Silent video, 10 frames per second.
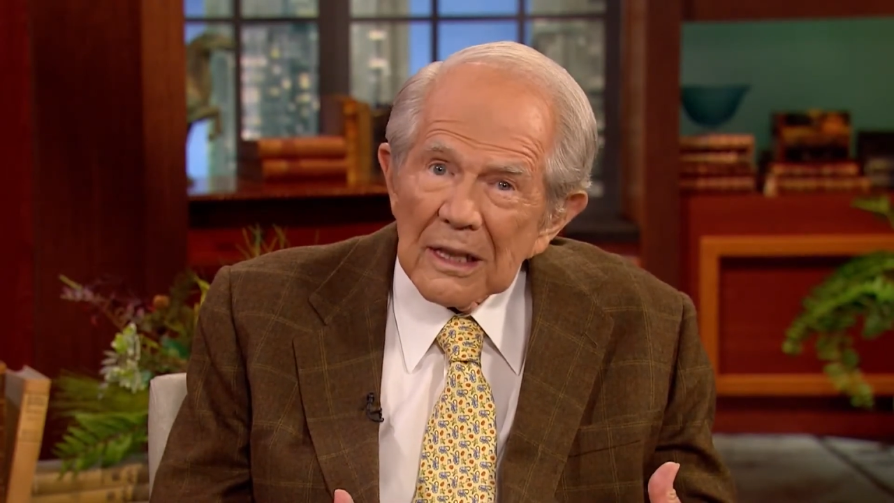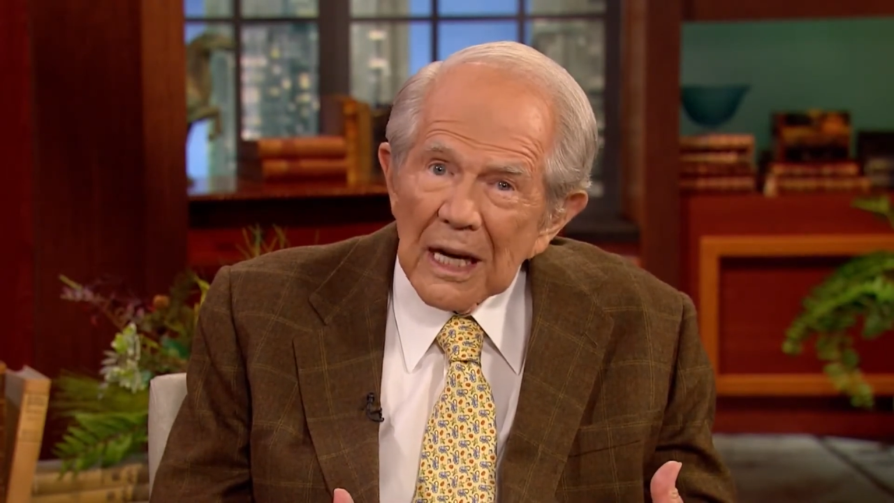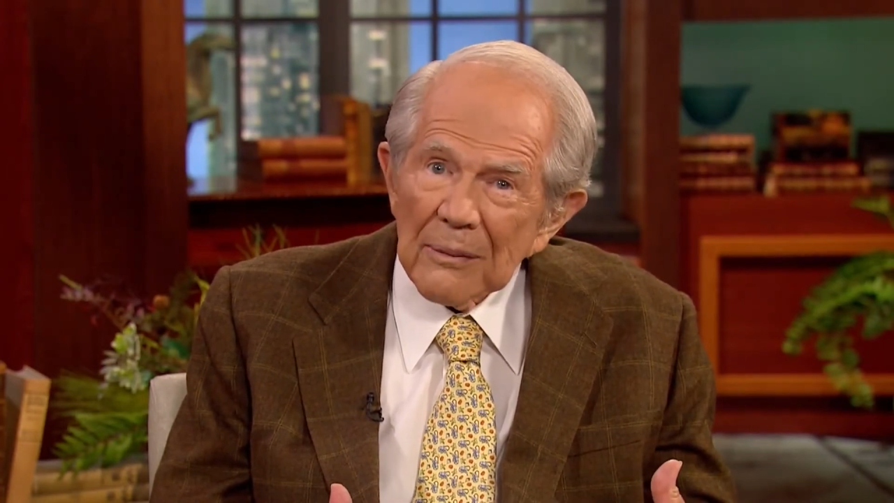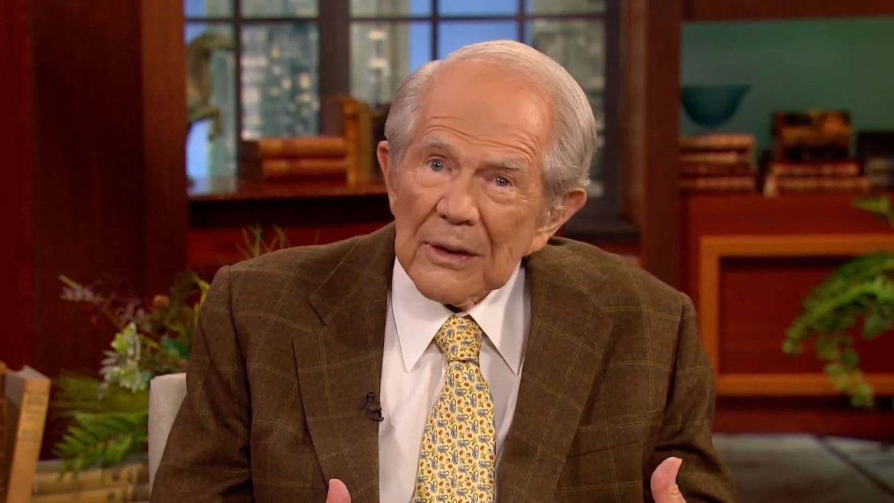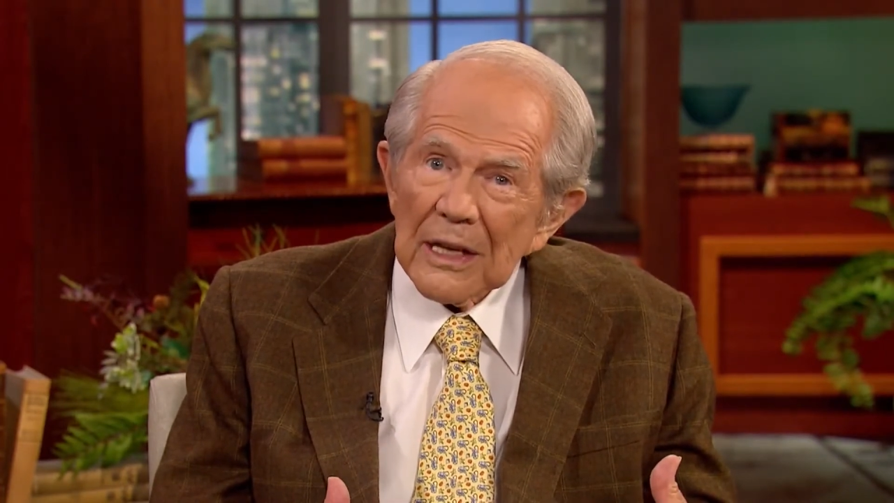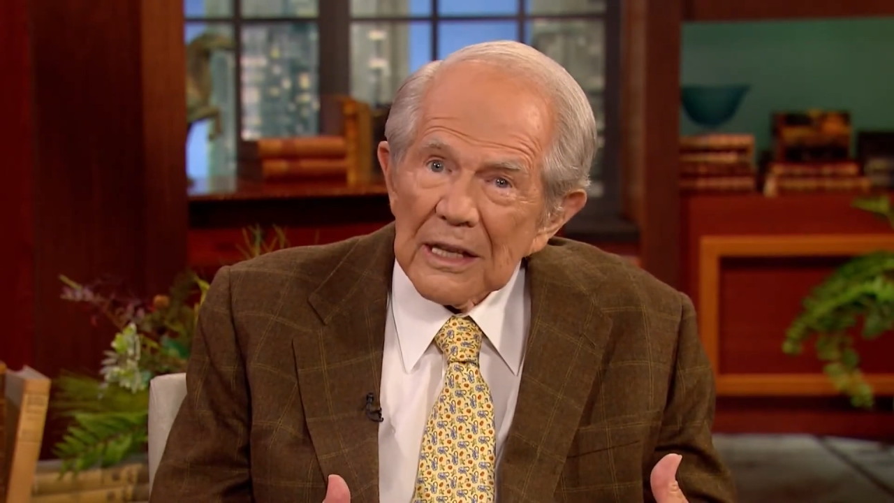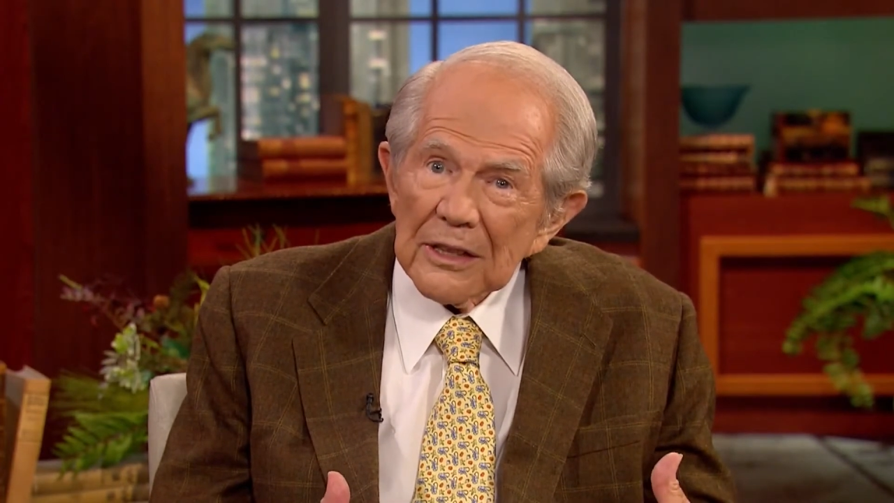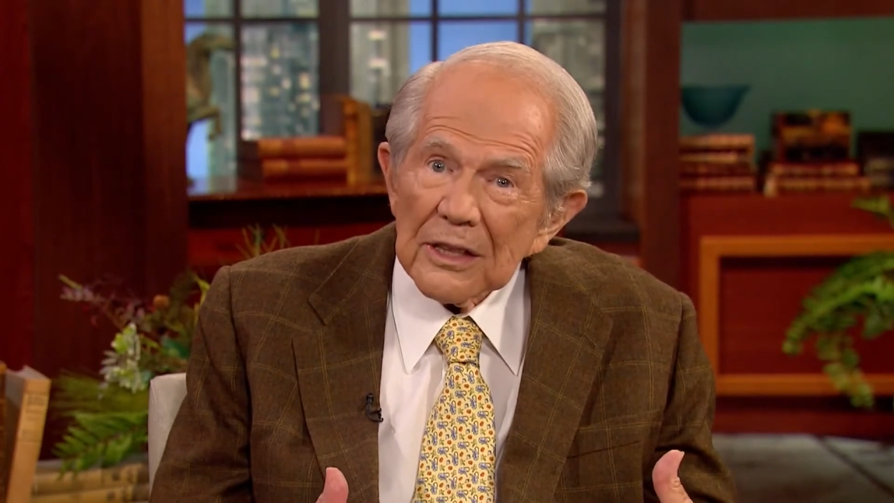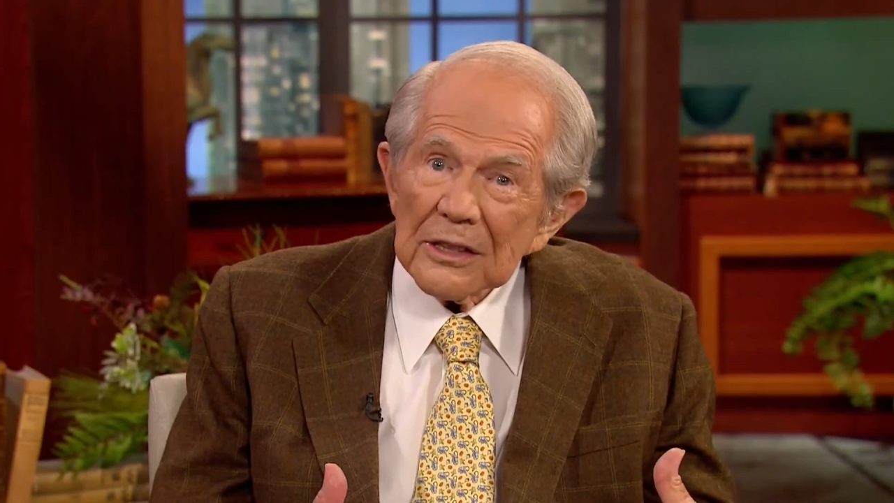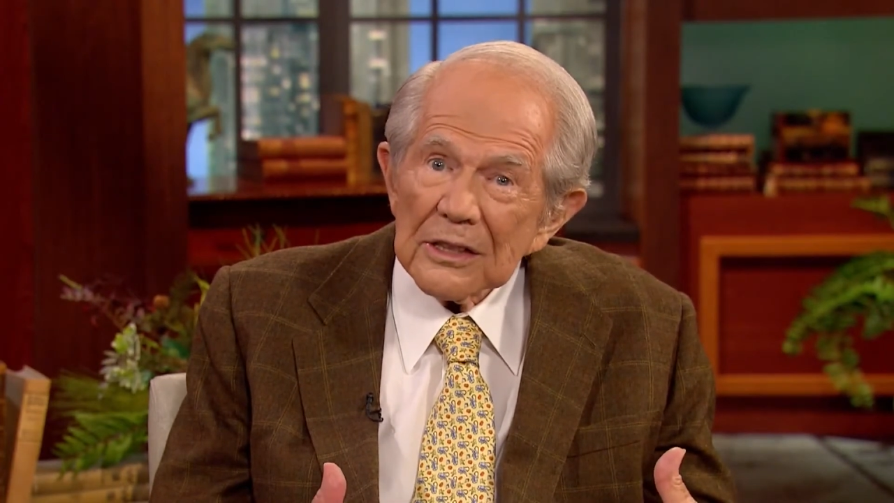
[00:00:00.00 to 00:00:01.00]
I mean, he
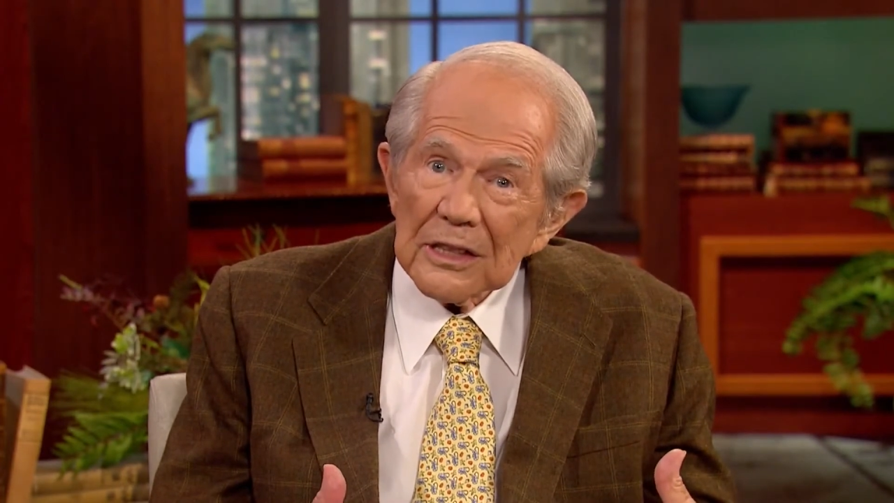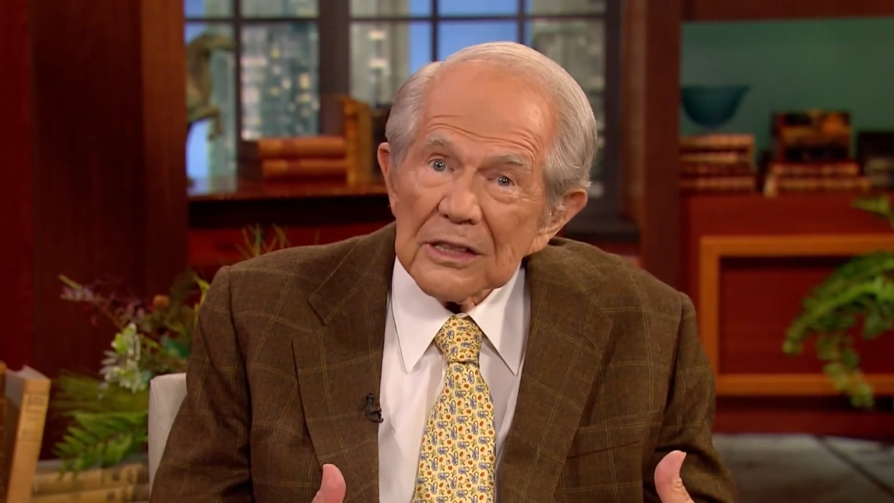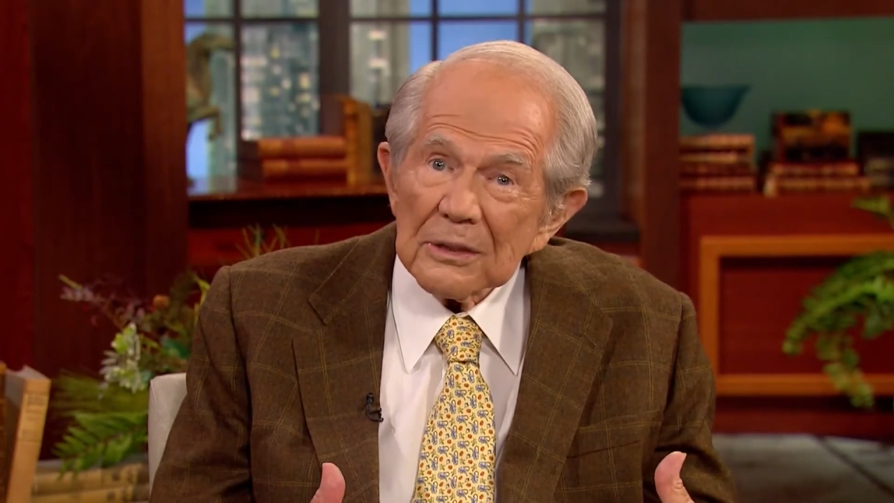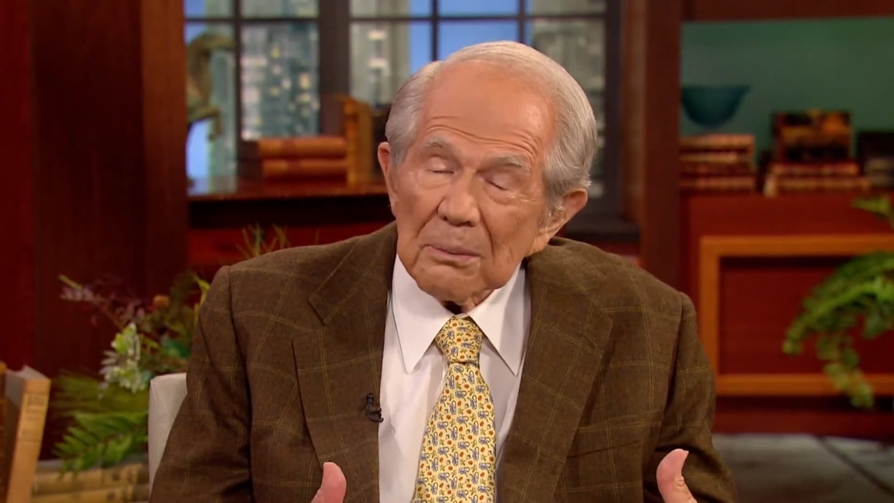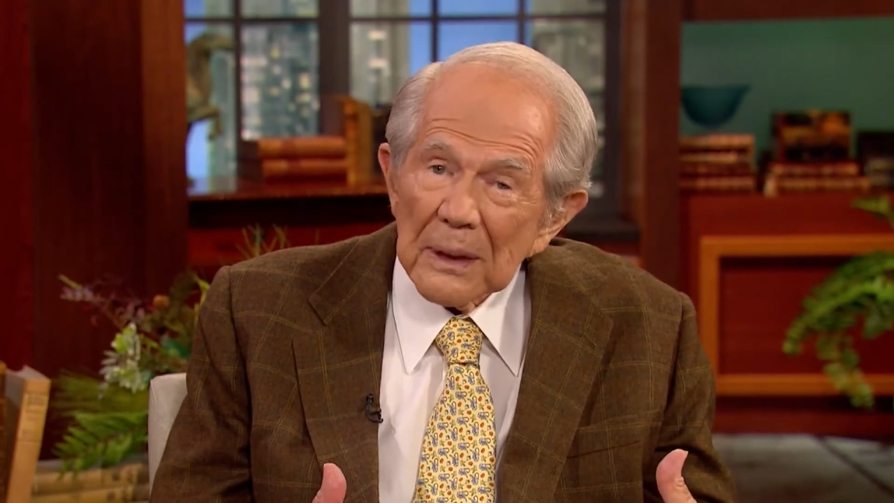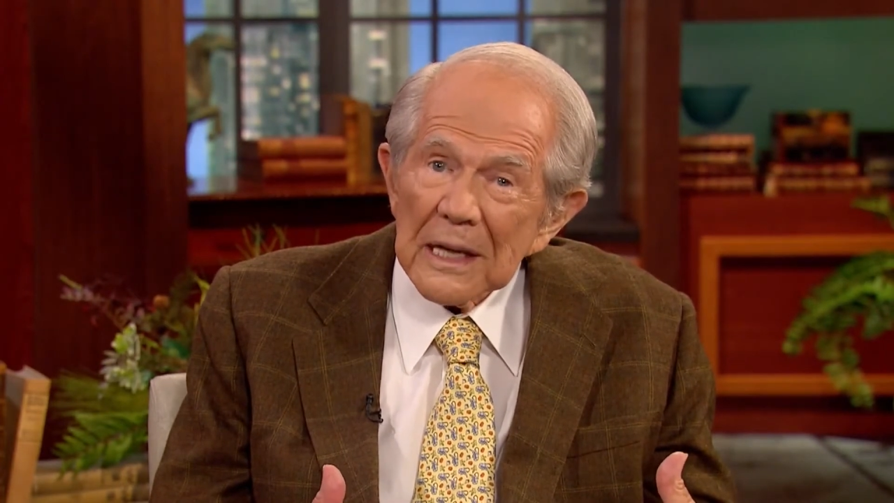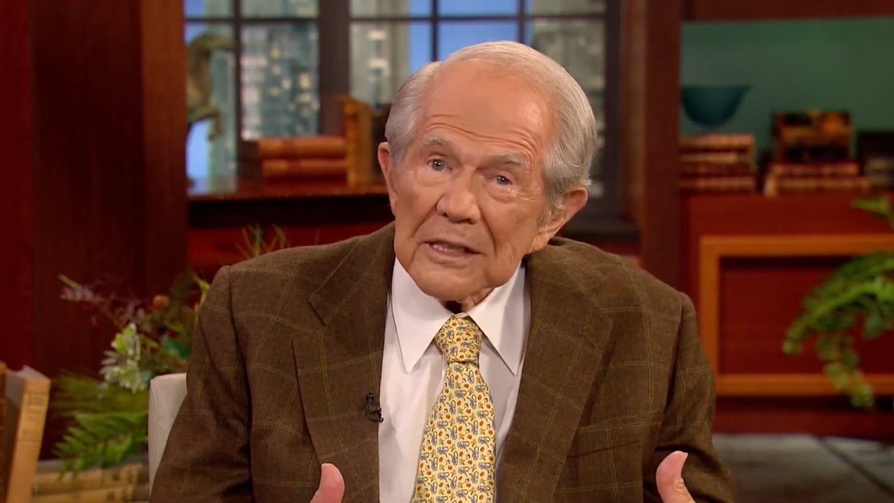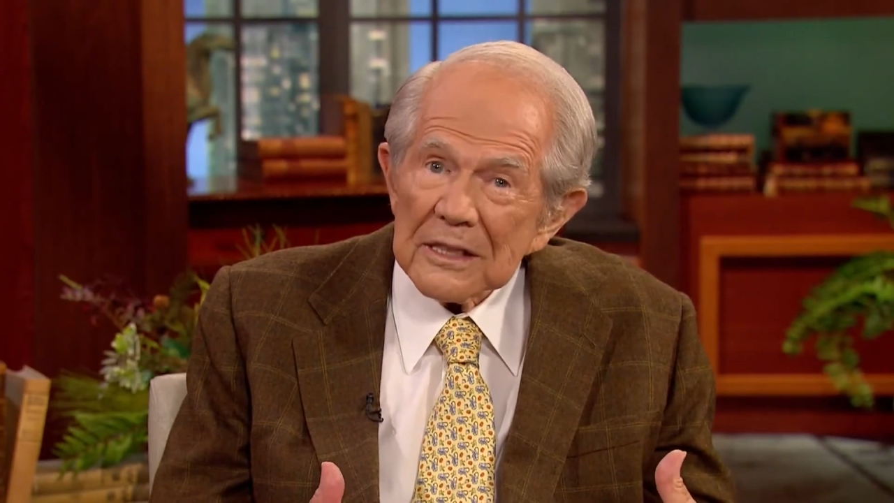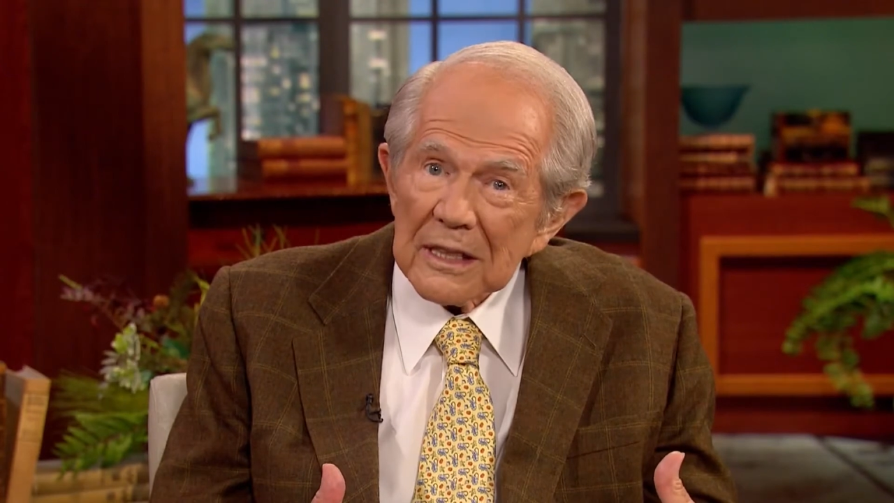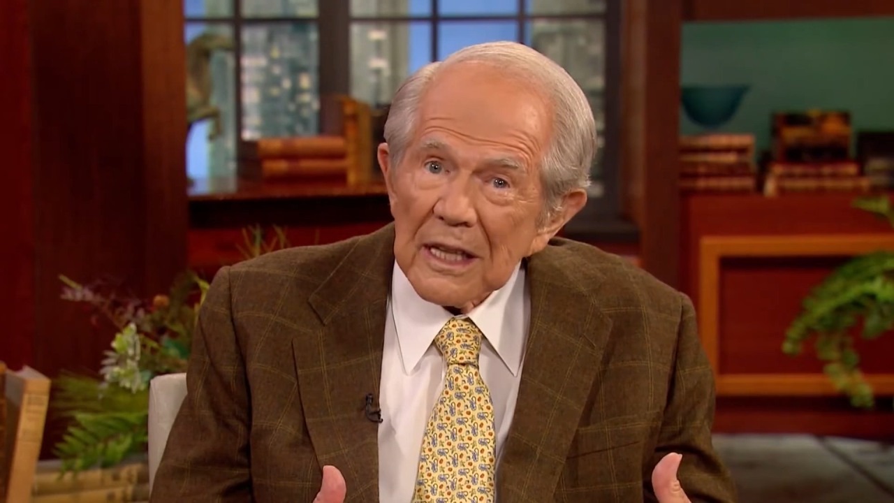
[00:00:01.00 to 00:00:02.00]
did, did some
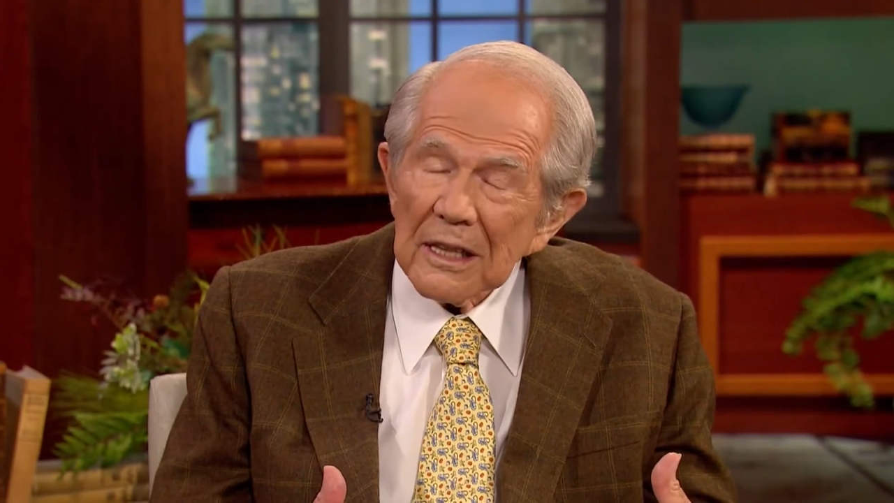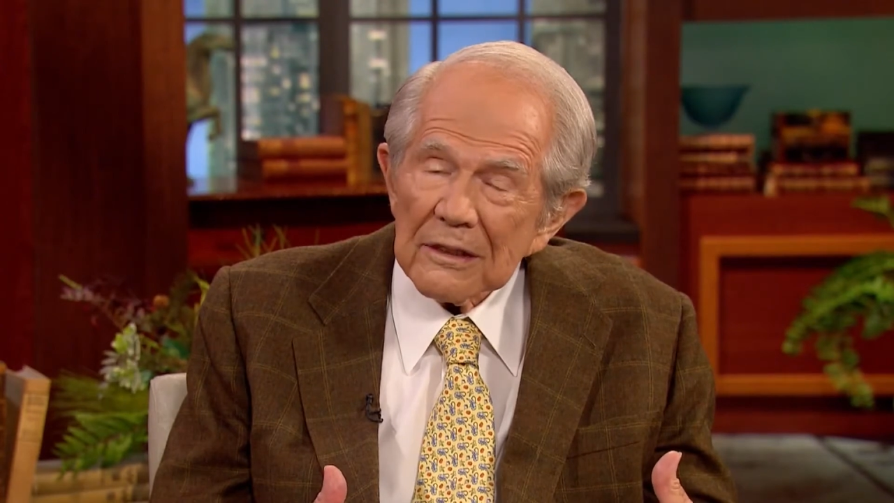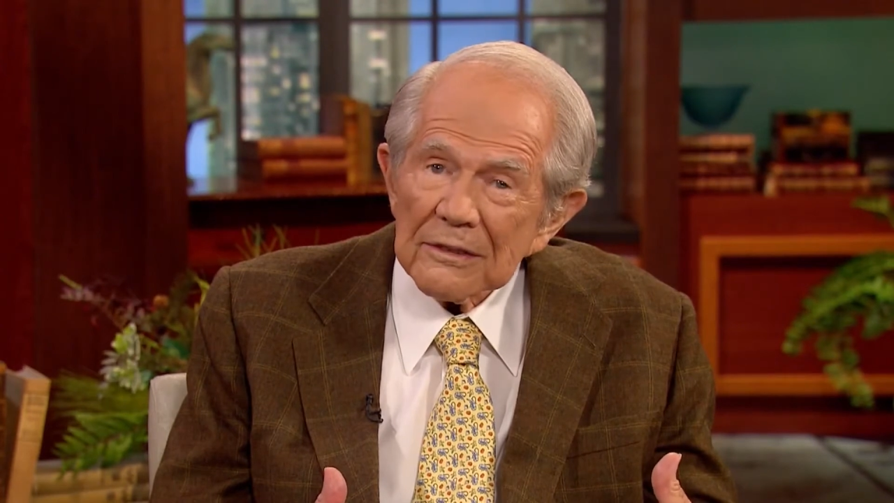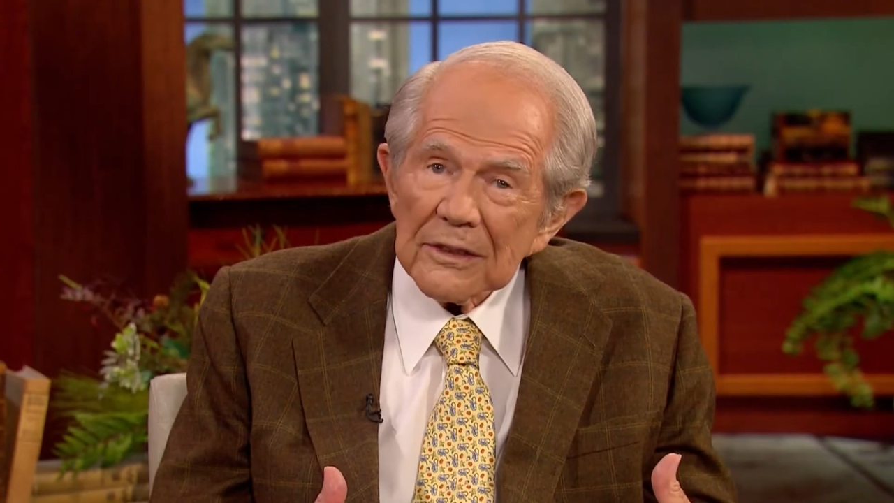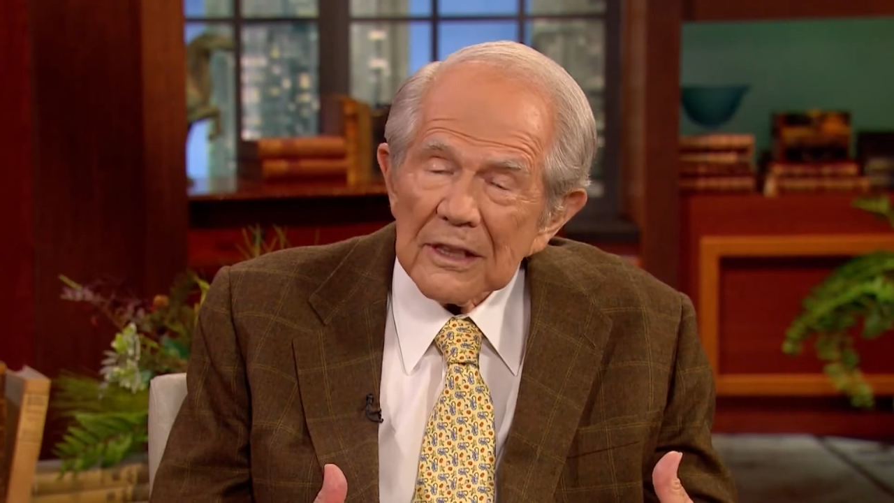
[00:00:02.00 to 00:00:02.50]
bad stuff.